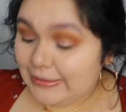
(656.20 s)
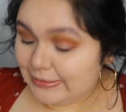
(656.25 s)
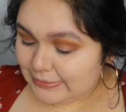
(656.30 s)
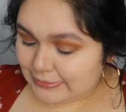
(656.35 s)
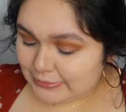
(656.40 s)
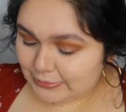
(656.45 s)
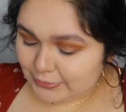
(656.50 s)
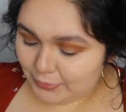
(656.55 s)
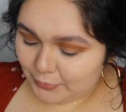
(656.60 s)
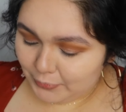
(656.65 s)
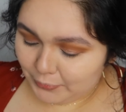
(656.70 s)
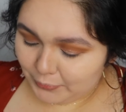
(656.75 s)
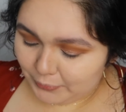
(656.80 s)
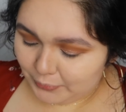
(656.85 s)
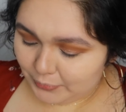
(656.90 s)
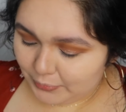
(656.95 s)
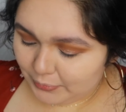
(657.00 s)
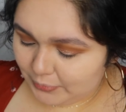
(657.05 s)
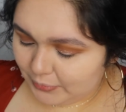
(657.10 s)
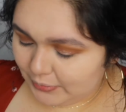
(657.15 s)

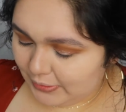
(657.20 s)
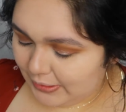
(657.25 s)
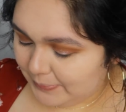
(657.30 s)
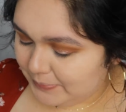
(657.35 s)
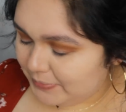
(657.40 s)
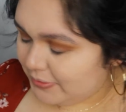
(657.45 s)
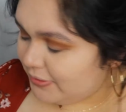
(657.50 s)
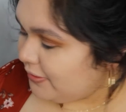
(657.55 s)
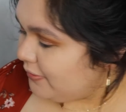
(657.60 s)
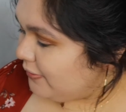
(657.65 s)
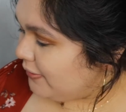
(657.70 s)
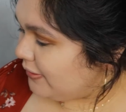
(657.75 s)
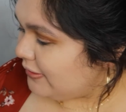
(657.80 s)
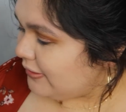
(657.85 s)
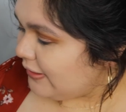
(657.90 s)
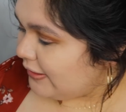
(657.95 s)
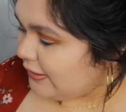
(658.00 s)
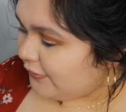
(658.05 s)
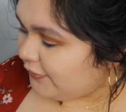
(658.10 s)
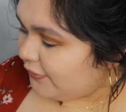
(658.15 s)
So I'm so
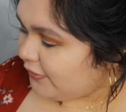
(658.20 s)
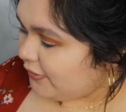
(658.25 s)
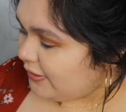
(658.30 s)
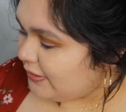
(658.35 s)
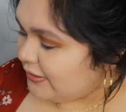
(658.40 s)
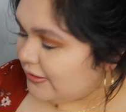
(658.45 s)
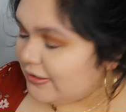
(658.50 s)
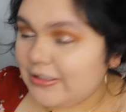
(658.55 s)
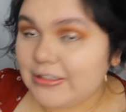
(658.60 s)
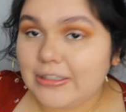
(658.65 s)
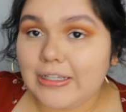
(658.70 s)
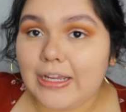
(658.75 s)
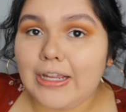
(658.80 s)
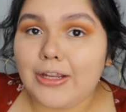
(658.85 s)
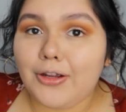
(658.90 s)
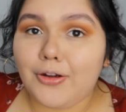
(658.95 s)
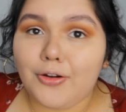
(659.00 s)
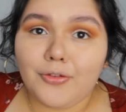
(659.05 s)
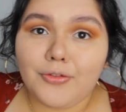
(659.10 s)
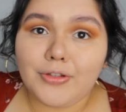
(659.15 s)
excited for this because I
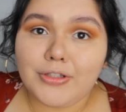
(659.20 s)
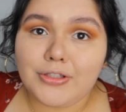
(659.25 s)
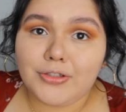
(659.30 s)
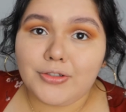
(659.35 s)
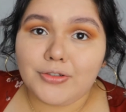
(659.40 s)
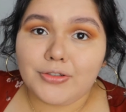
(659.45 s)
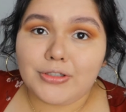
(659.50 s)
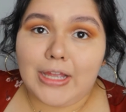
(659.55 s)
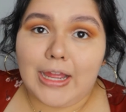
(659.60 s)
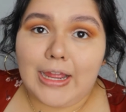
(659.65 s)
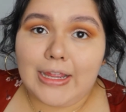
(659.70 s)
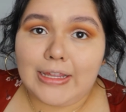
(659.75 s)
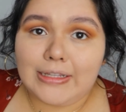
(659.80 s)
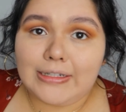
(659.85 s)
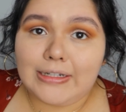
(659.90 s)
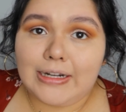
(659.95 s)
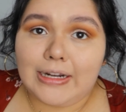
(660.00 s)
always use high-end